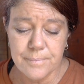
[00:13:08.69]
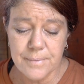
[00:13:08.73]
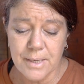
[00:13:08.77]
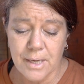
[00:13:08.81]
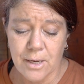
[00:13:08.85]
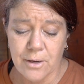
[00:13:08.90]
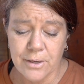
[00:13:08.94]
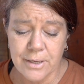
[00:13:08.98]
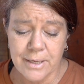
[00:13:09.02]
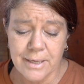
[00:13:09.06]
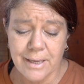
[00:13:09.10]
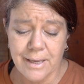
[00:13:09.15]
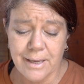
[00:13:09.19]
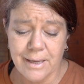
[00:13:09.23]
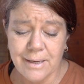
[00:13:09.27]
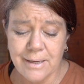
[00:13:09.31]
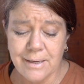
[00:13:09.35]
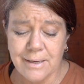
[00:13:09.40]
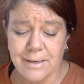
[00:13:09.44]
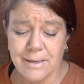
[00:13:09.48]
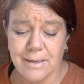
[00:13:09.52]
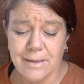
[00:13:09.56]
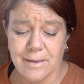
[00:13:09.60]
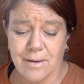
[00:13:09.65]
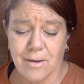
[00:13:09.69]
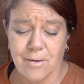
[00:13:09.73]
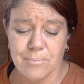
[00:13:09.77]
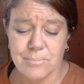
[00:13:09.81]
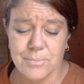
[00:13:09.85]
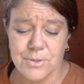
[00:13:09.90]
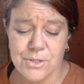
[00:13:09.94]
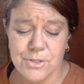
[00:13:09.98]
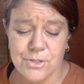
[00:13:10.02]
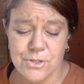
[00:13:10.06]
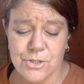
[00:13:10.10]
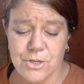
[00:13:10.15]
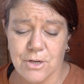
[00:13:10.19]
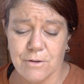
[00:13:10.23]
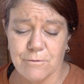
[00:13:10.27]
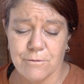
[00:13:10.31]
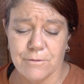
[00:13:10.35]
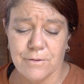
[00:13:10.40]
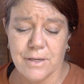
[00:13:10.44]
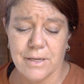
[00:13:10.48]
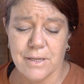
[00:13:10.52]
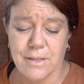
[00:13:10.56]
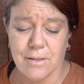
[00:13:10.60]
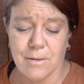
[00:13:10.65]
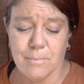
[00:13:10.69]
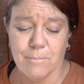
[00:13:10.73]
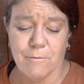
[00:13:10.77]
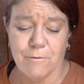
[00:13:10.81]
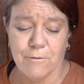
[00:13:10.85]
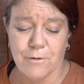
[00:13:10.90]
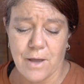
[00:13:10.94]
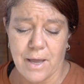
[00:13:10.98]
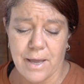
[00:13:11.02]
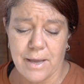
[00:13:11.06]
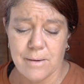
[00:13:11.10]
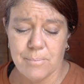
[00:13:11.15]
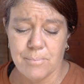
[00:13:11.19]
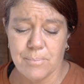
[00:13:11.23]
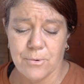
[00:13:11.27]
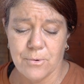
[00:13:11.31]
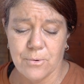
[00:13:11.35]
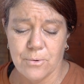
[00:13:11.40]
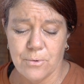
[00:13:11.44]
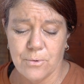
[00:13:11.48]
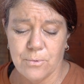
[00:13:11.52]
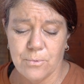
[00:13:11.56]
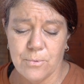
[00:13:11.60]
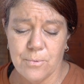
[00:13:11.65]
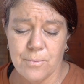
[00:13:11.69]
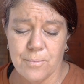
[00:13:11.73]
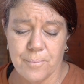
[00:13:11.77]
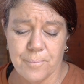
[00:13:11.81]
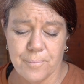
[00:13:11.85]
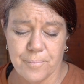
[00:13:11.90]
Okay, I'm just shuffling them for April.